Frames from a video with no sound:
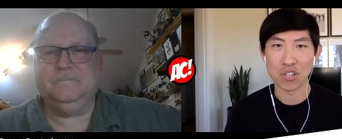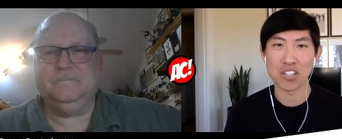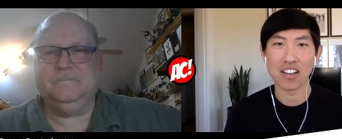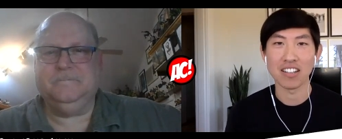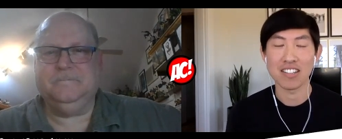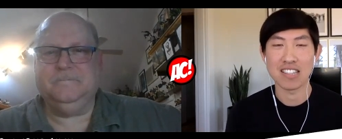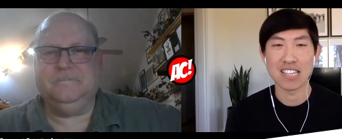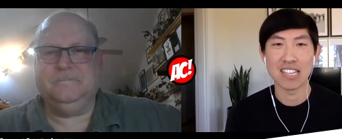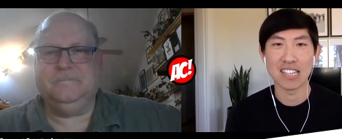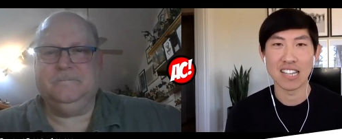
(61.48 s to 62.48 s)
Speaker 1: Bretall,
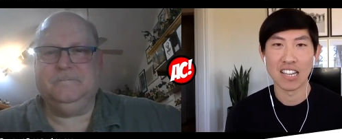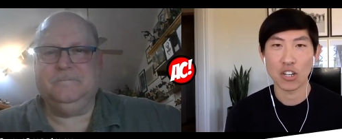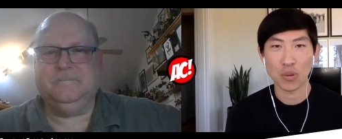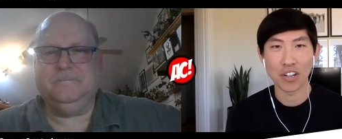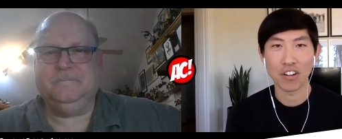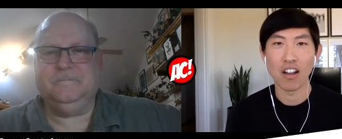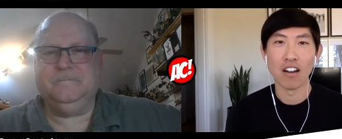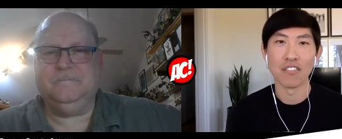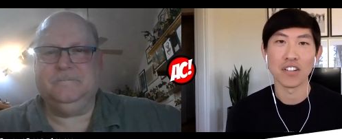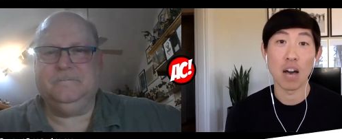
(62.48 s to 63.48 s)
the creator
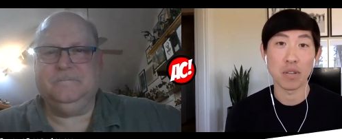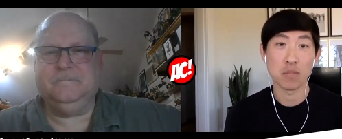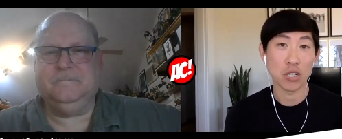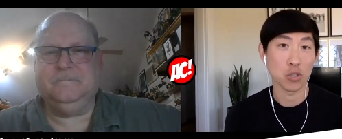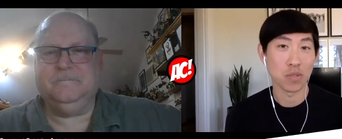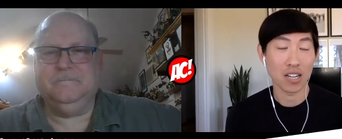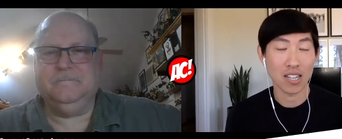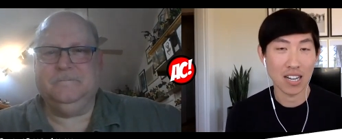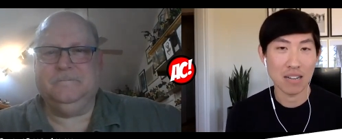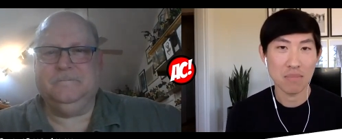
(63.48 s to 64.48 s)
of
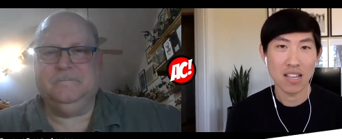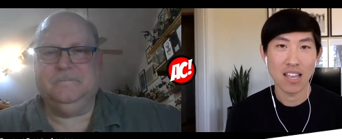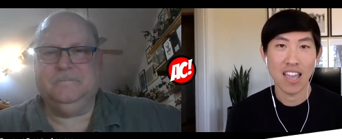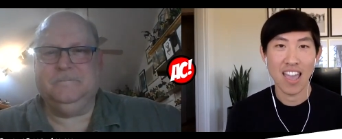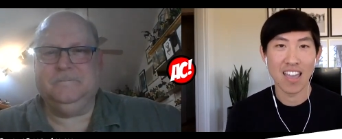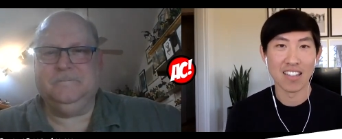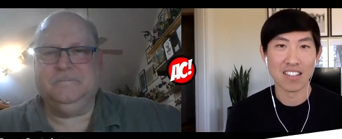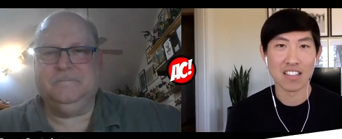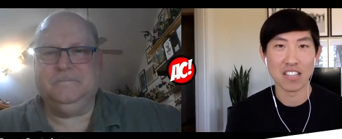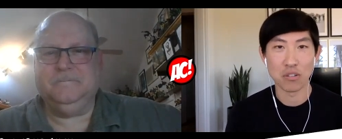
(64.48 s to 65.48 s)
comicspectrum.com
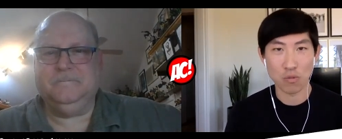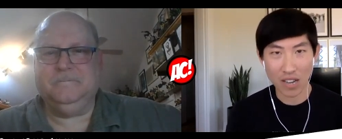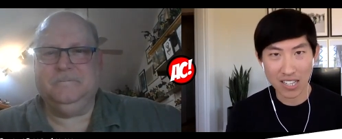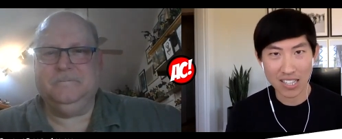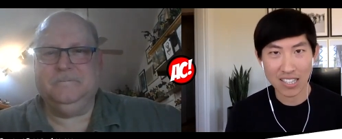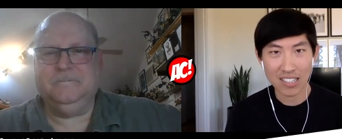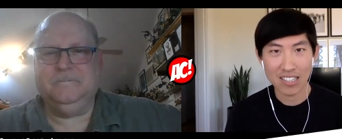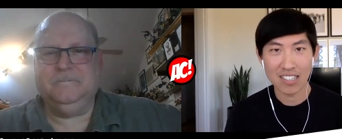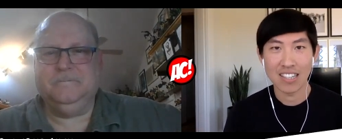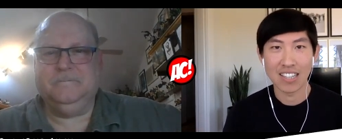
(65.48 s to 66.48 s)
and the reigning
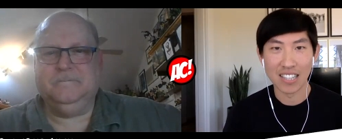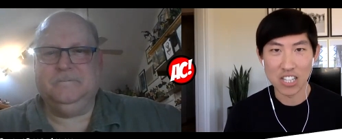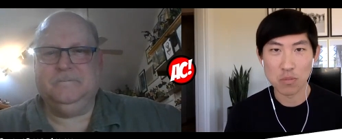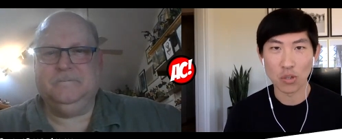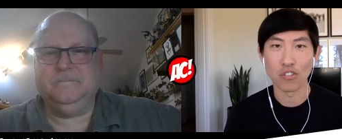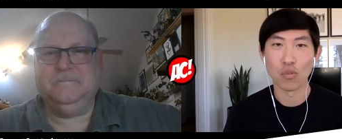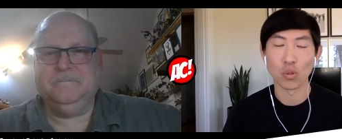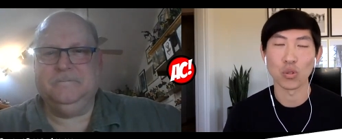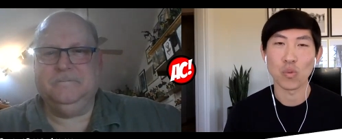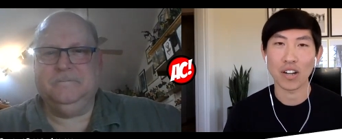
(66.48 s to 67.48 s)
Guinness Book of
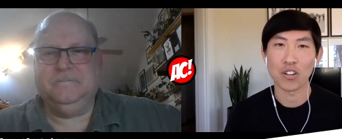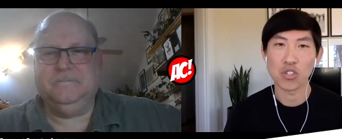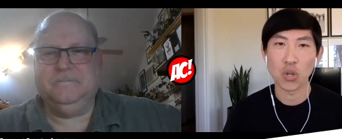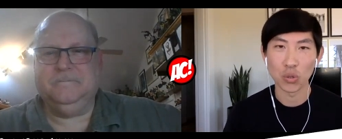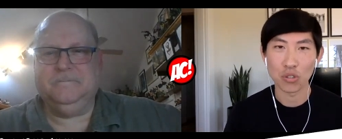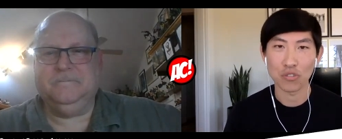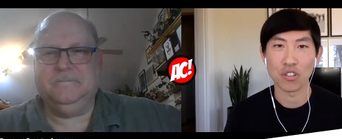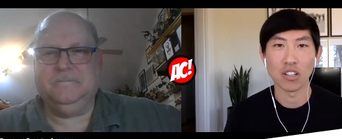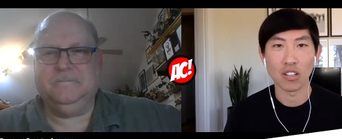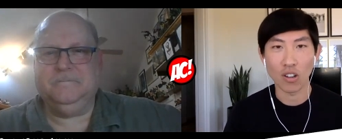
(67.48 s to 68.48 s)
World Records holder for
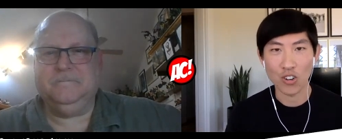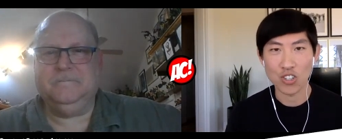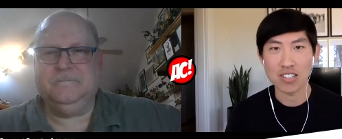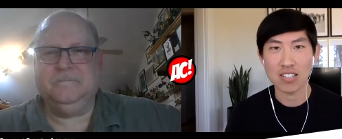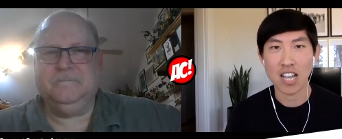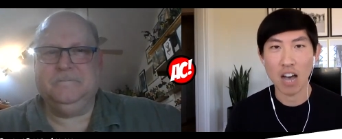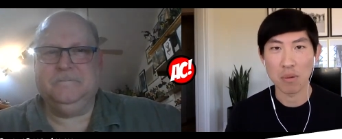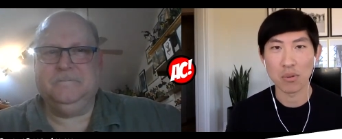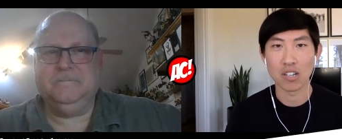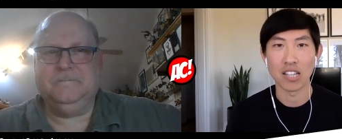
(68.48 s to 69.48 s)
the largest
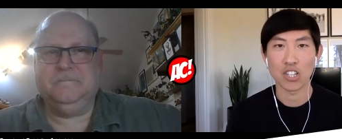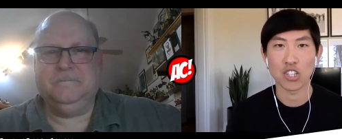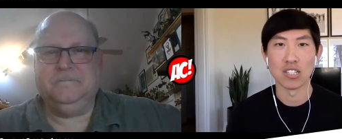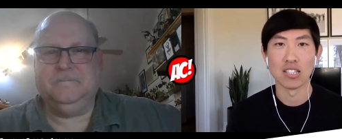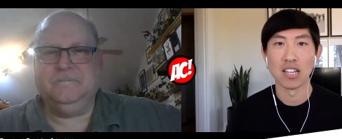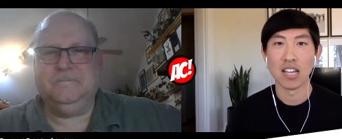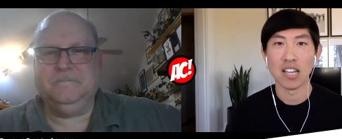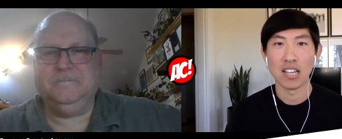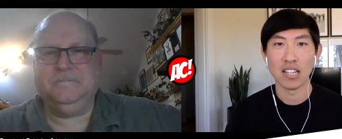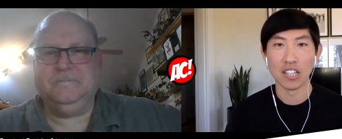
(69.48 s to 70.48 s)
comic book collection
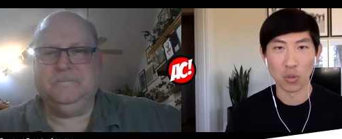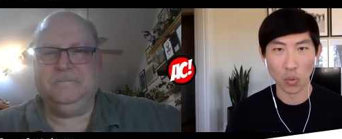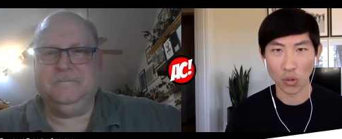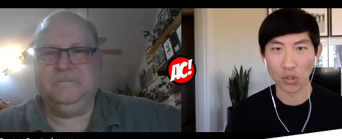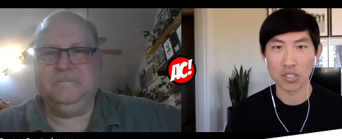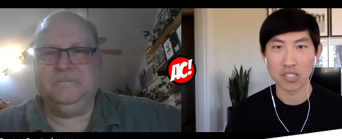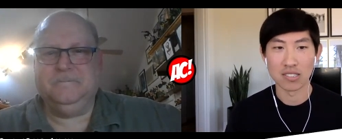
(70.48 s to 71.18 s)
in the world.